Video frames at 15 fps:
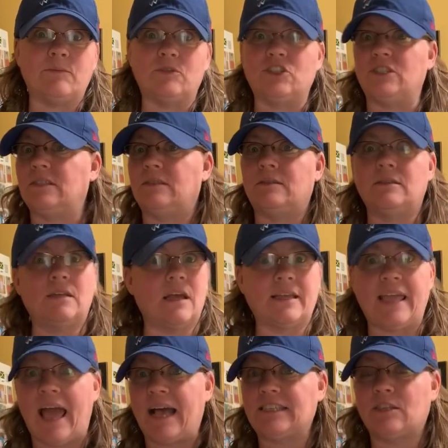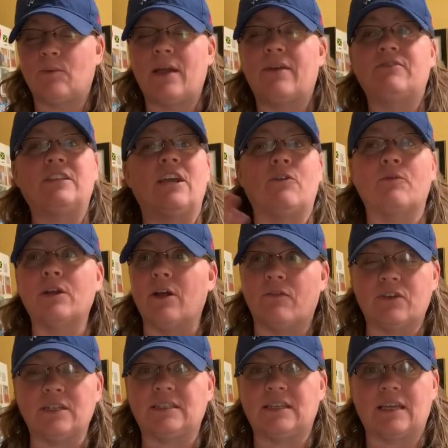which is a gas that we have to get rid of
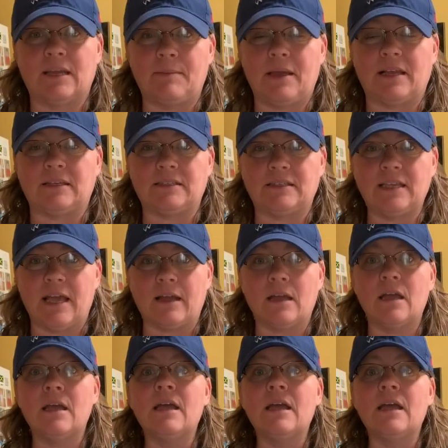because it can make us sick.